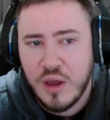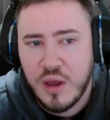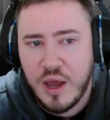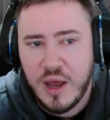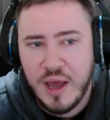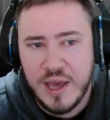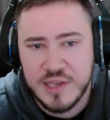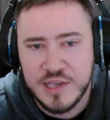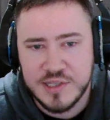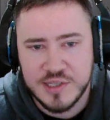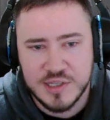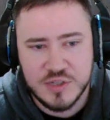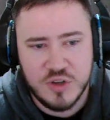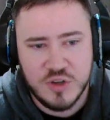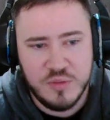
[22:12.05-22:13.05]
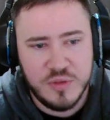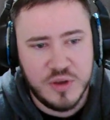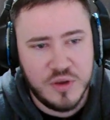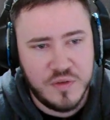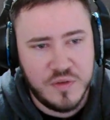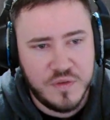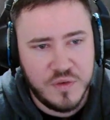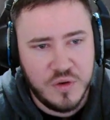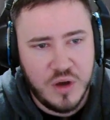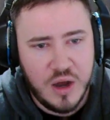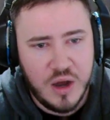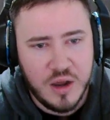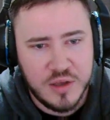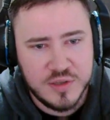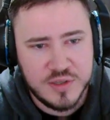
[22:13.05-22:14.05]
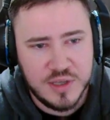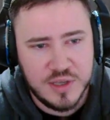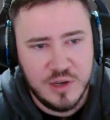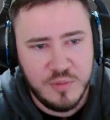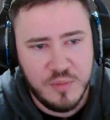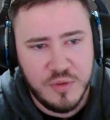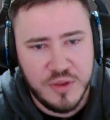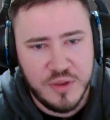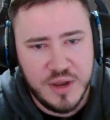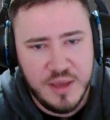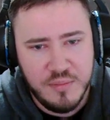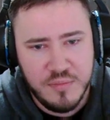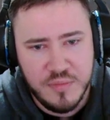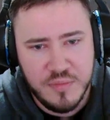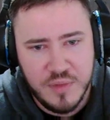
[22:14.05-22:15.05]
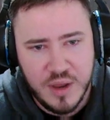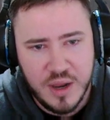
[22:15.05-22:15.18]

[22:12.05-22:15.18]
Ace is extremely good for us, a little bit more than him.